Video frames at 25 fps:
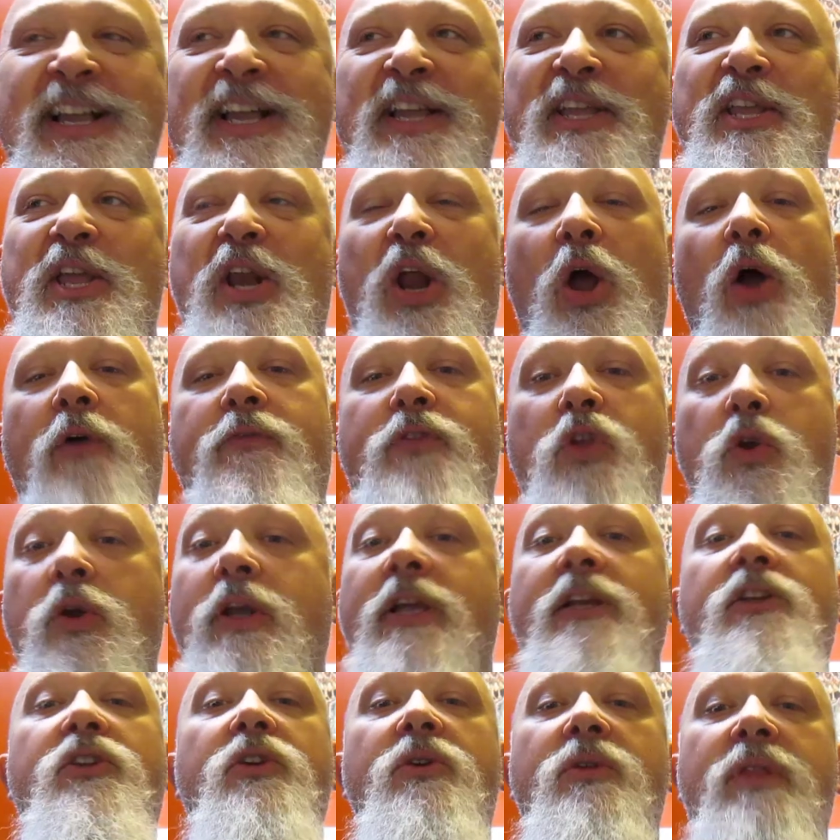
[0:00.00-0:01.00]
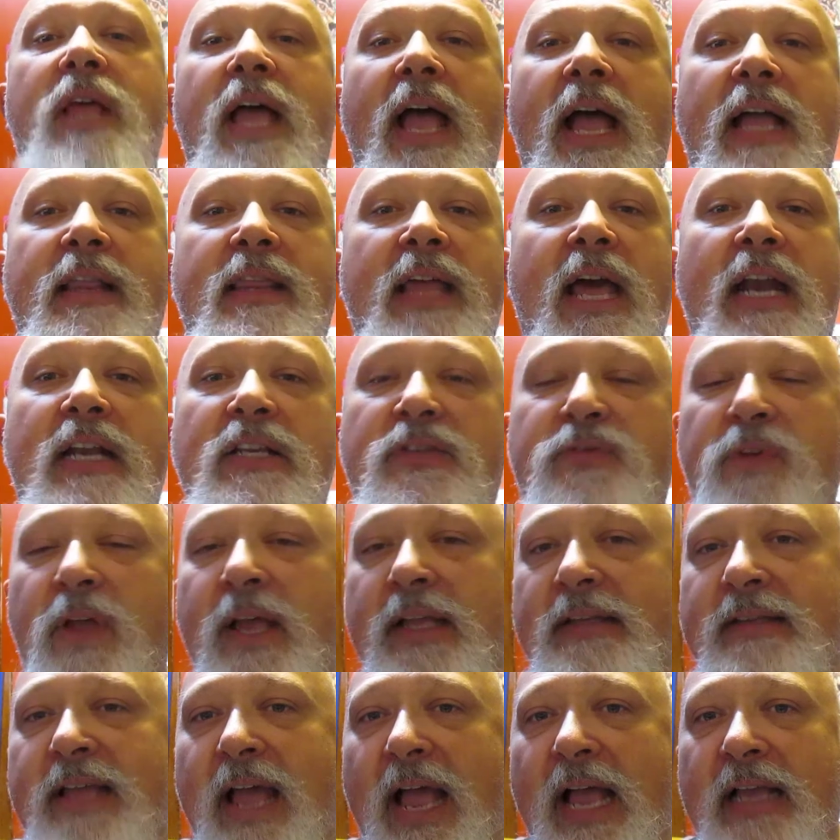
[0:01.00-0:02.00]
You know, if you can do that, that is
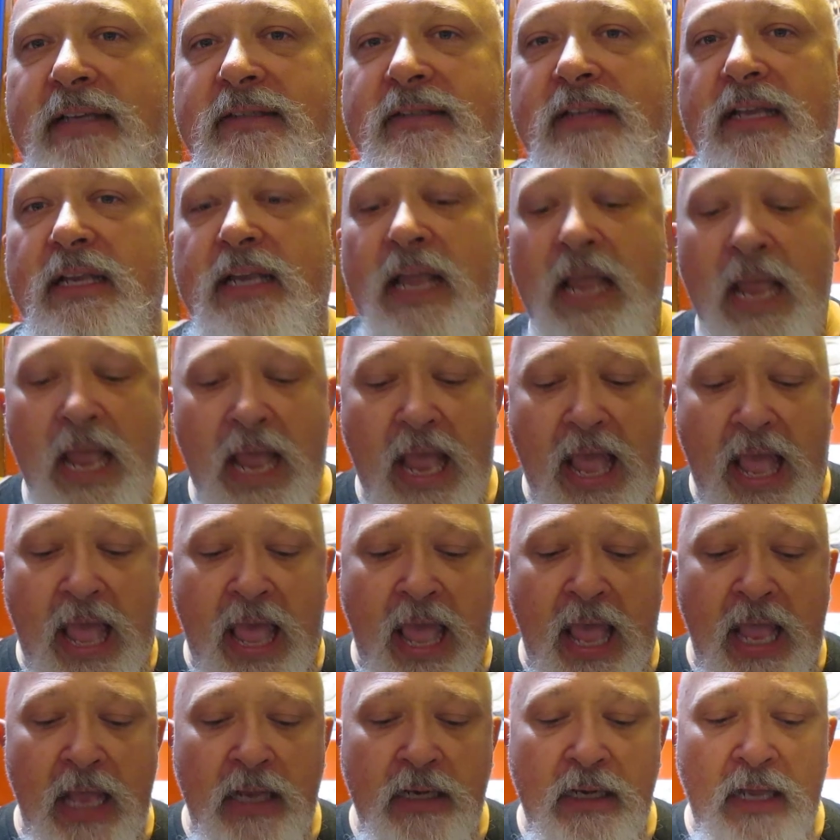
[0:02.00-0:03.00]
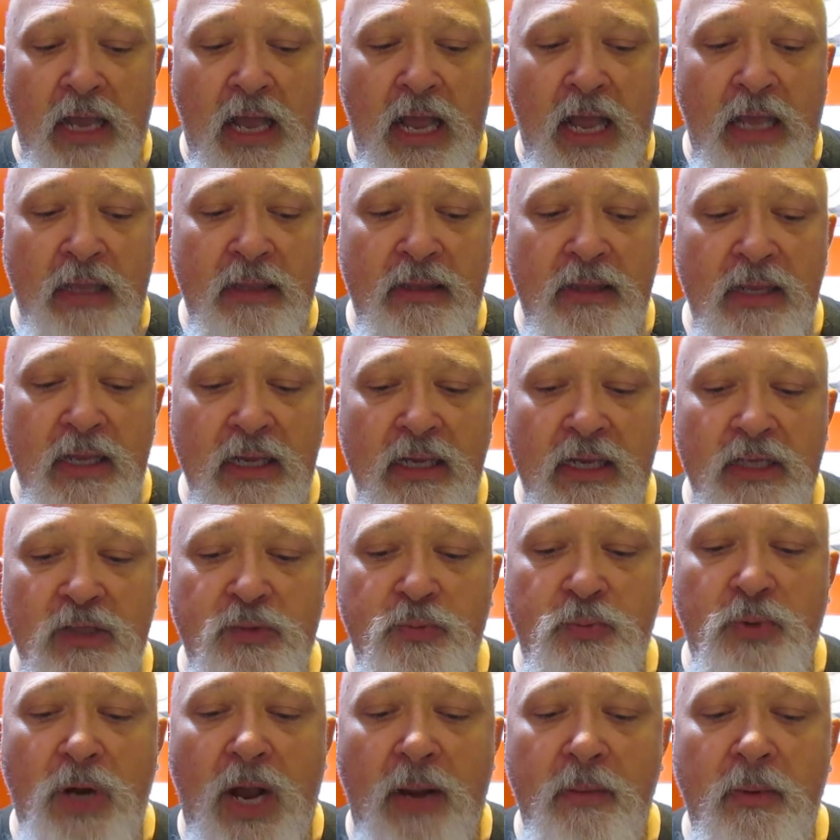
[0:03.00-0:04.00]
fantastic. And I think it's
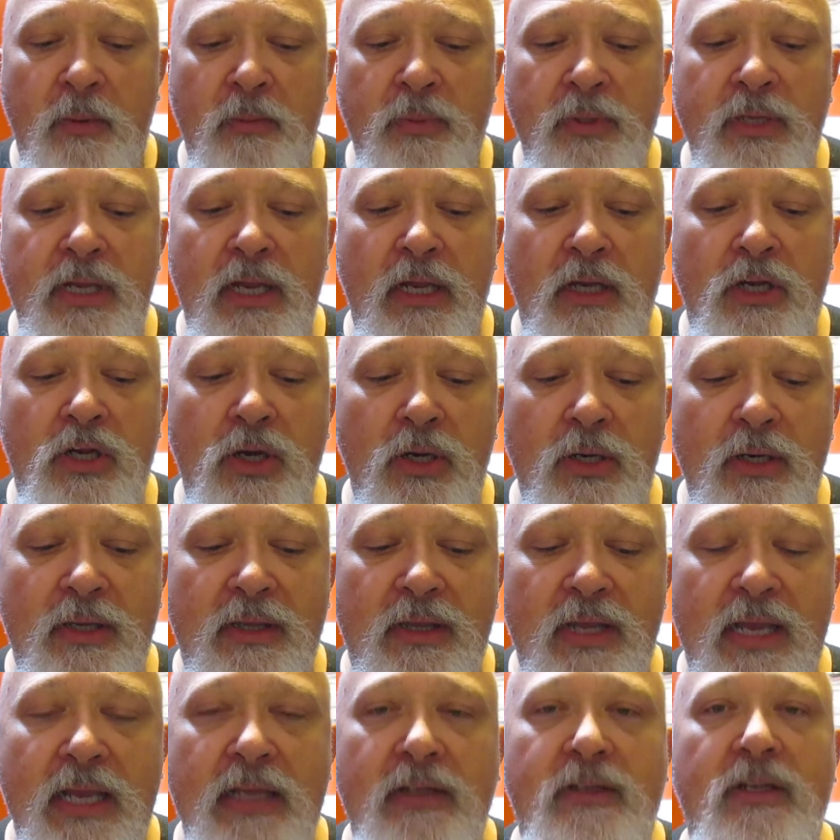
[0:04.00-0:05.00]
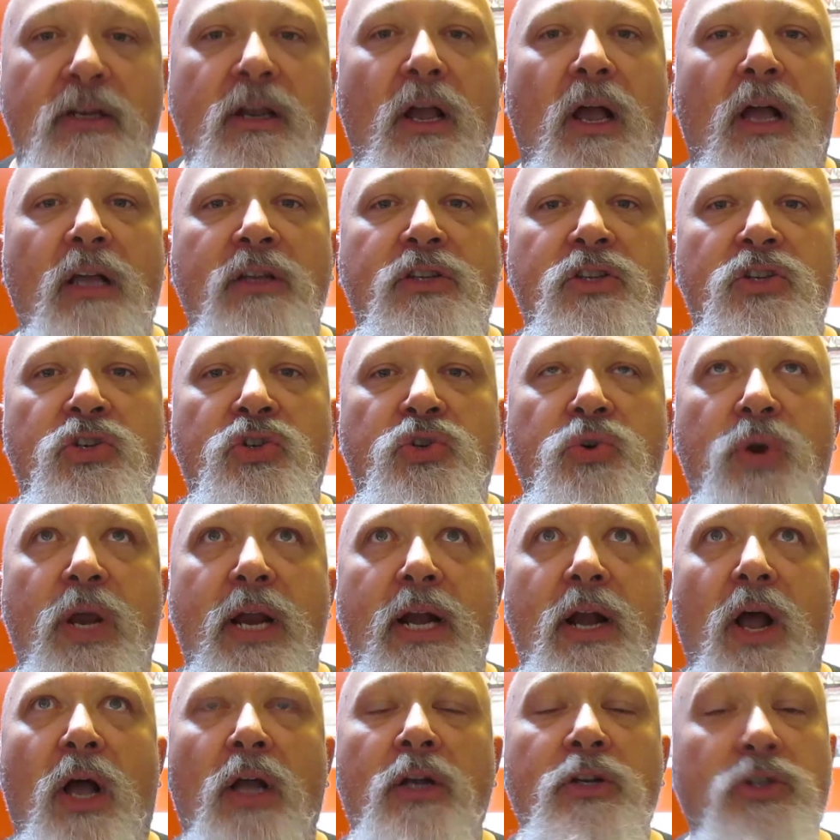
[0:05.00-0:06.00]
probably a good thing to
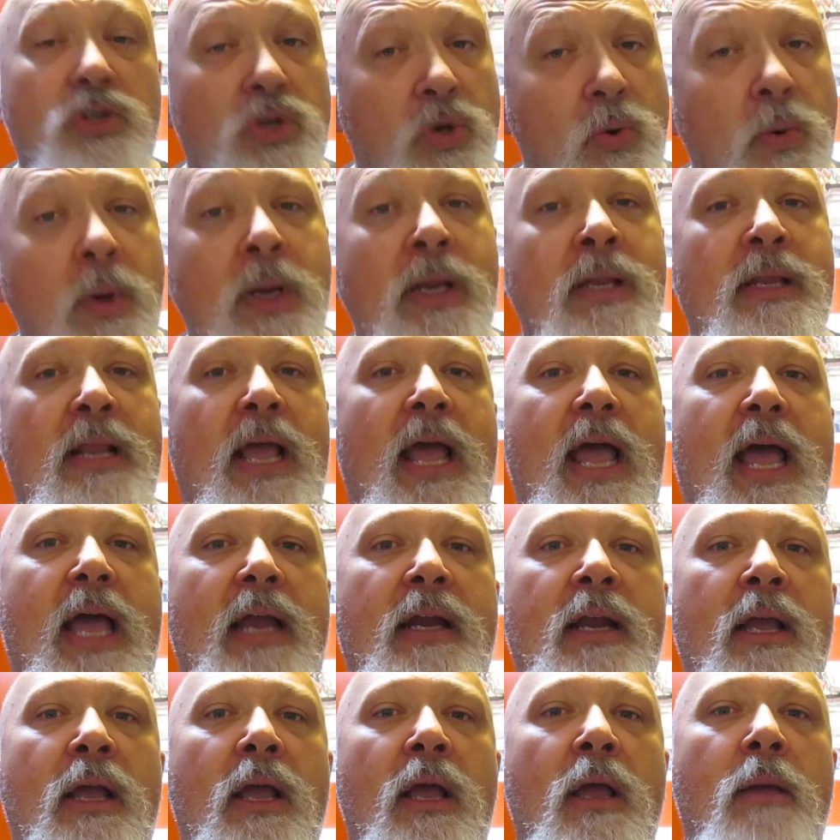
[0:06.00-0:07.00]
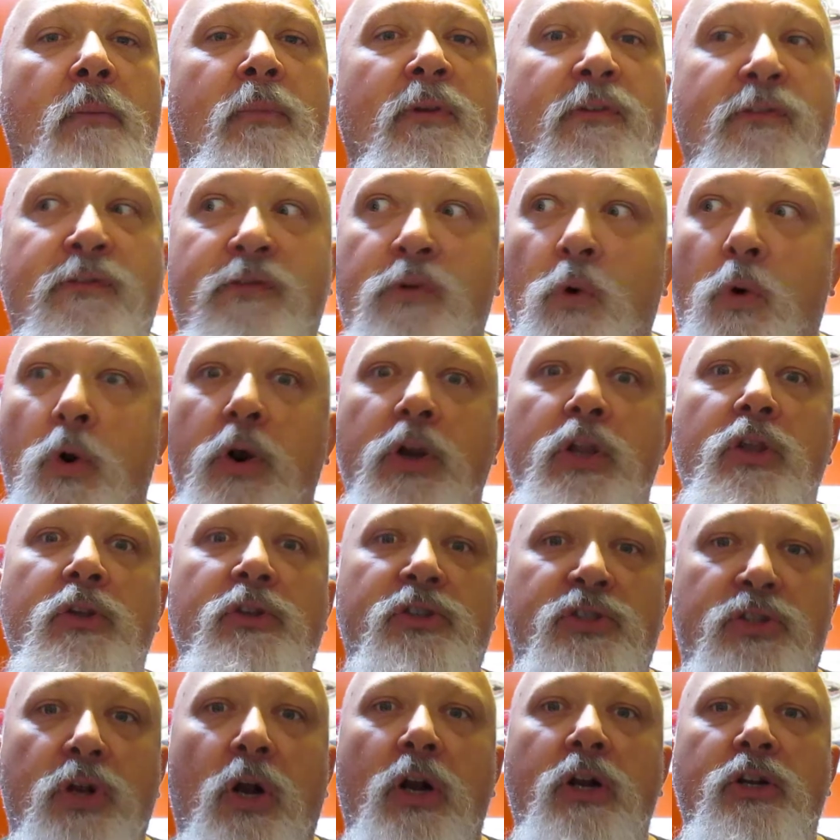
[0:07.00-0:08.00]
concentrate on doing that before you
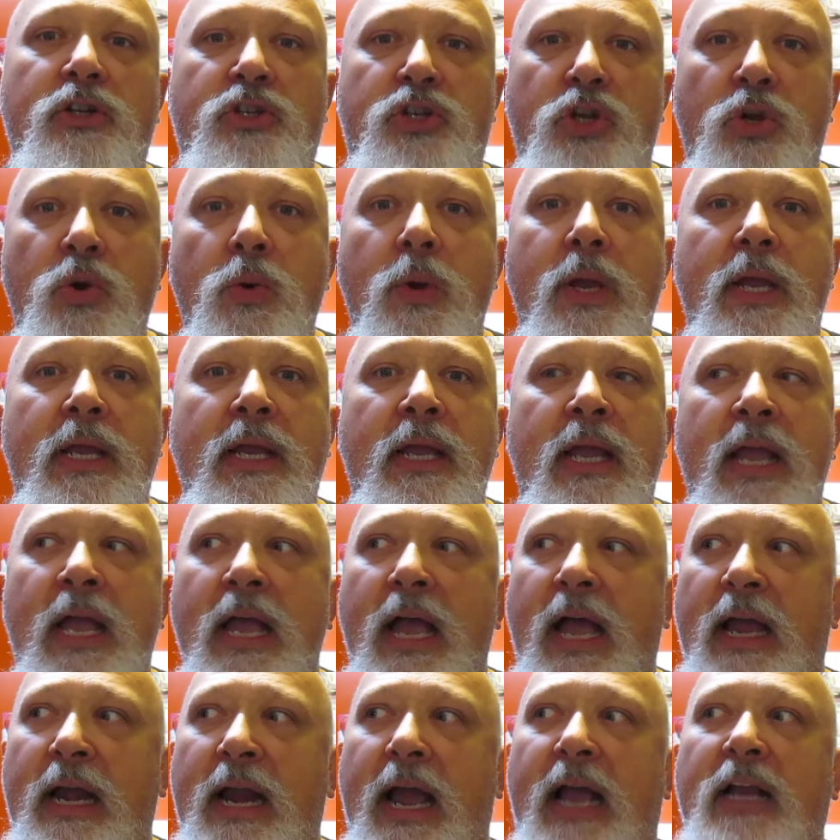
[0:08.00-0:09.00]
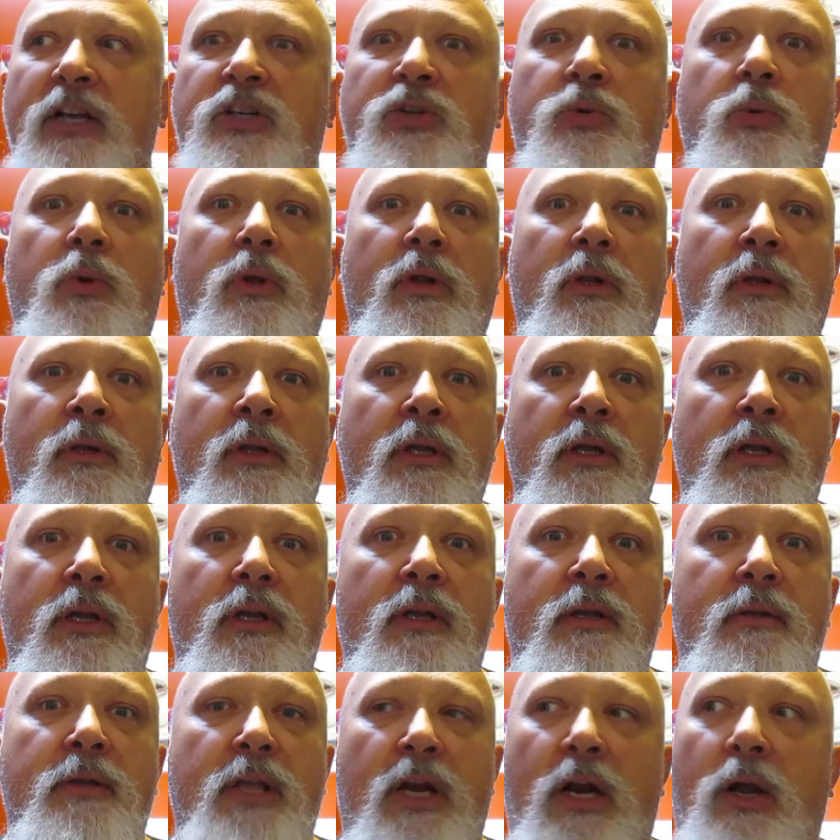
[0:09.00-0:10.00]
start doing an actual,
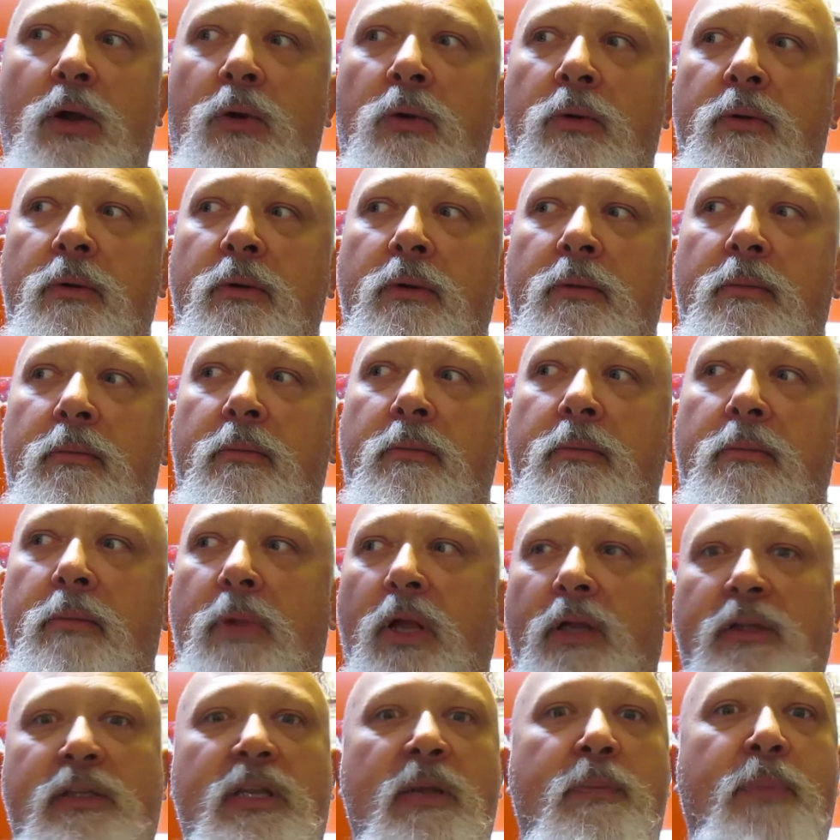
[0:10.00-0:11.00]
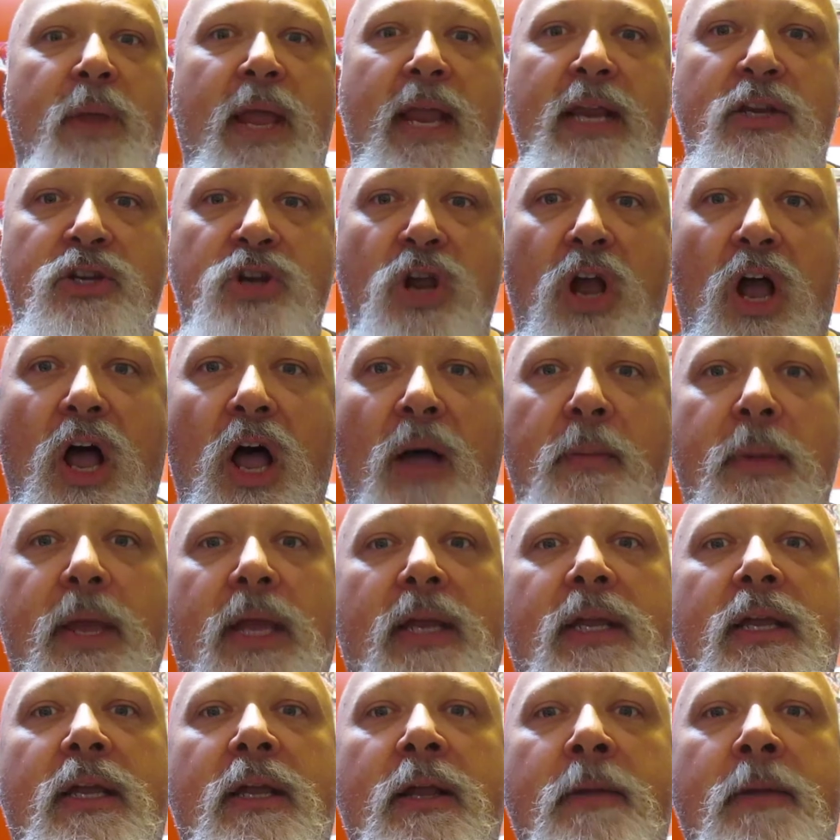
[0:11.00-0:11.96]
you know, multi-page comic.